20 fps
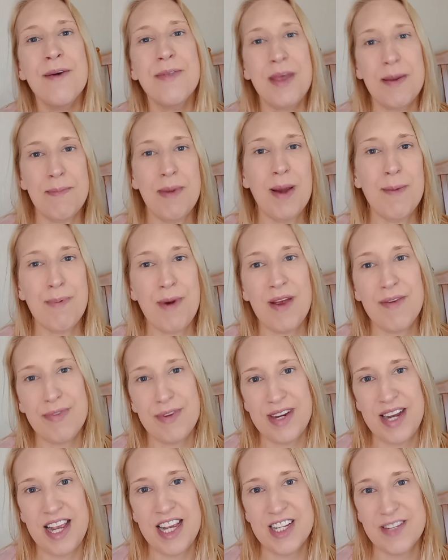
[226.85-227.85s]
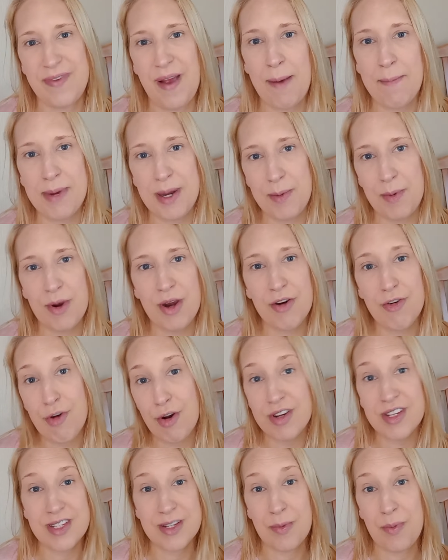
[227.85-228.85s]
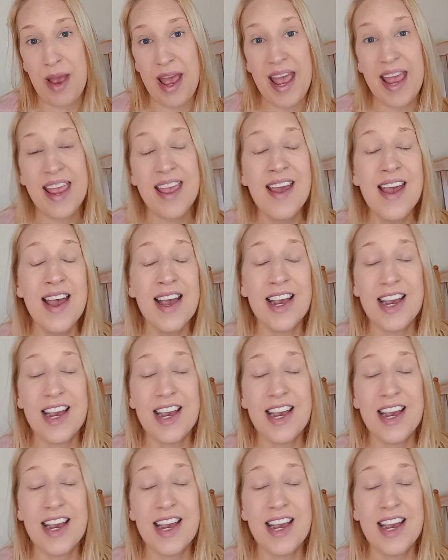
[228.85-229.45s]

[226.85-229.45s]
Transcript: that my brother and his family were across the way,